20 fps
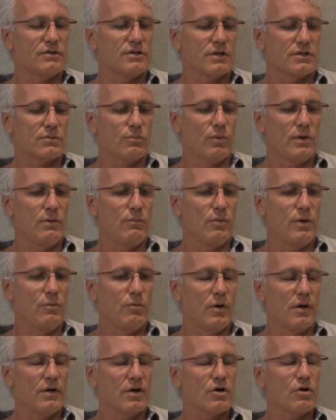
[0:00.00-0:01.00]
It's just we, we
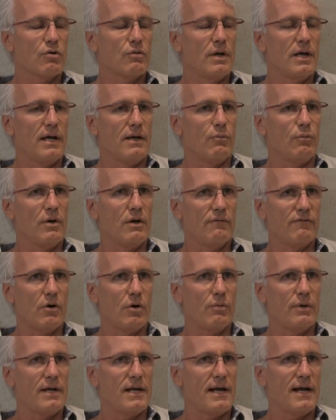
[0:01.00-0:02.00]
want to create, we
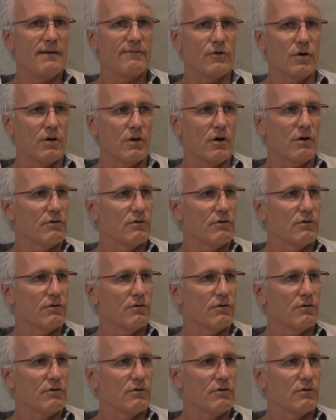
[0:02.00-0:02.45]
we have our,